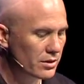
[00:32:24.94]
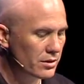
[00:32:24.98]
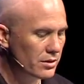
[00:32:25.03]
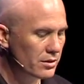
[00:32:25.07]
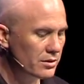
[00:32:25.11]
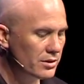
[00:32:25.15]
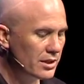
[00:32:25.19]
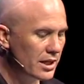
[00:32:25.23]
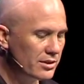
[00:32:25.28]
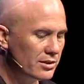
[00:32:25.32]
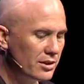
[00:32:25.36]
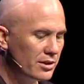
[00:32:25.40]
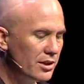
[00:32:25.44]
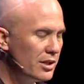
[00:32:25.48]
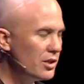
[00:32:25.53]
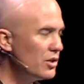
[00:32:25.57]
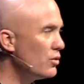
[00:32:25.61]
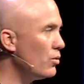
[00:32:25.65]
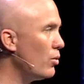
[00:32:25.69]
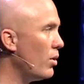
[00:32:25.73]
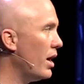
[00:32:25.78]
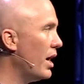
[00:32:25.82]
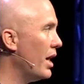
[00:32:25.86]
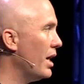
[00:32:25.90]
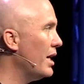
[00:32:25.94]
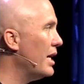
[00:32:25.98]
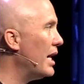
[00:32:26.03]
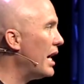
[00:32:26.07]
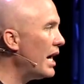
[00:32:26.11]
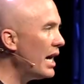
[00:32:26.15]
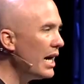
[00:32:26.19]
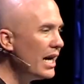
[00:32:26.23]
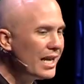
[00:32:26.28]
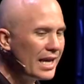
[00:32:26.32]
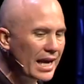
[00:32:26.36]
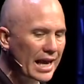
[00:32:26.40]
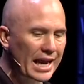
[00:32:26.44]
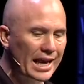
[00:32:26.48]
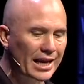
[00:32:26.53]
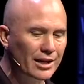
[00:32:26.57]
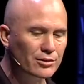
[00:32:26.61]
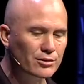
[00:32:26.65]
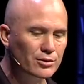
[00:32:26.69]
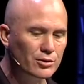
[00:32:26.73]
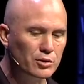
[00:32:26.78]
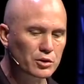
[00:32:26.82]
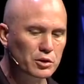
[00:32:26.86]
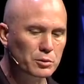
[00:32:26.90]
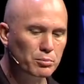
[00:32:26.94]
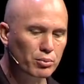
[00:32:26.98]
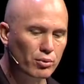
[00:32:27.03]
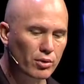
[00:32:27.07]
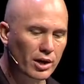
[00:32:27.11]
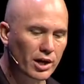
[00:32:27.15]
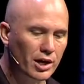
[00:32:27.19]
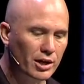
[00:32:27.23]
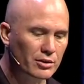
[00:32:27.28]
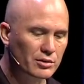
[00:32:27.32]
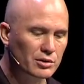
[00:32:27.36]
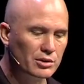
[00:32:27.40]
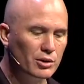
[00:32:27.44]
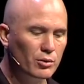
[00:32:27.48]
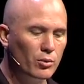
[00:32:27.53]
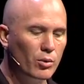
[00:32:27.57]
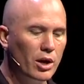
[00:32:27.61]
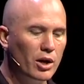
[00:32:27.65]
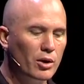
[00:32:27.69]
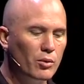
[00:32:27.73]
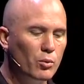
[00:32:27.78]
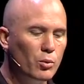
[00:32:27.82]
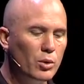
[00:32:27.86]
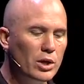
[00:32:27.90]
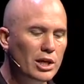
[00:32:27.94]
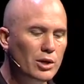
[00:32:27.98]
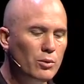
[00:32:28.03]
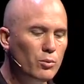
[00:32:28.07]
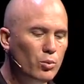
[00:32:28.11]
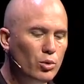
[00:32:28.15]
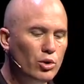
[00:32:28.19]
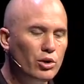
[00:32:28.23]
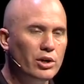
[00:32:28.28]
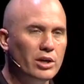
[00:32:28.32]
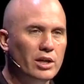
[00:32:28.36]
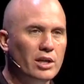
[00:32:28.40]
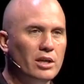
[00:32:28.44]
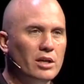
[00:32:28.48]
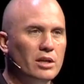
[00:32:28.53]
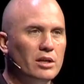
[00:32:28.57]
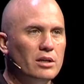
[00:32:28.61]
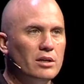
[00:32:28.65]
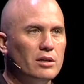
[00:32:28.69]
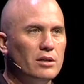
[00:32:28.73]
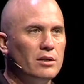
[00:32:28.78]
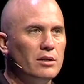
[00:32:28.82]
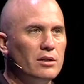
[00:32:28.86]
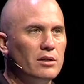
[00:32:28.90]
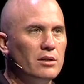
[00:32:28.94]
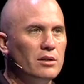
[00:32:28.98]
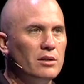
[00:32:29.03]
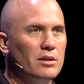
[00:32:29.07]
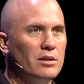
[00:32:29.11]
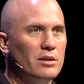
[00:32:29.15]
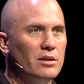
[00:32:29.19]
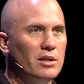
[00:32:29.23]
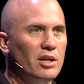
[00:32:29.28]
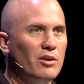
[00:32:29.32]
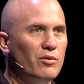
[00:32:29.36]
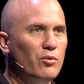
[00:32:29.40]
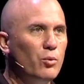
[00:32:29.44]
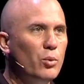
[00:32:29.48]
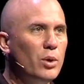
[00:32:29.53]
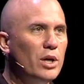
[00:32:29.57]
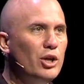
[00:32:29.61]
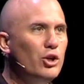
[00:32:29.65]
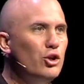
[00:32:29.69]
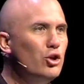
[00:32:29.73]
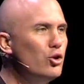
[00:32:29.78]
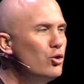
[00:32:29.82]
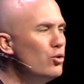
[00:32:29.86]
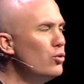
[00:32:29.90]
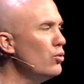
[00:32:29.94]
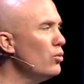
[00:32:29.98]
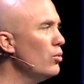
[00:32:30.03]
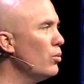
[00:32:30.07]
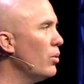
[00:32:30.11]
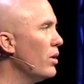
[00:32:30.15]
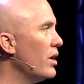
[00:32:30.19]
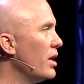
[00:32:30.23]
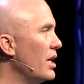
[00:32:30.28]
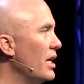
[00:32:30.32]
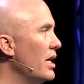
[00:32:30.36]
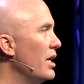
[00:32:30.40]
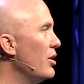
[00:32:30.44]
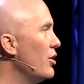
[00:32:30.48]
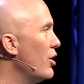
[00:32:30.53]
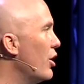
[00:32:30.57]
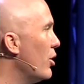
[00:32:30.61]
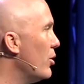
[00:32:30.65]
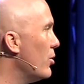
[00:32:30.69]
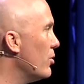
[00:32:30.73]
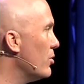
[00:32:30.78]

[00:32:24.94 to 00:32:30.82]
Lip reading: says it this way: God answers prayers the way we would if we knew what he knows.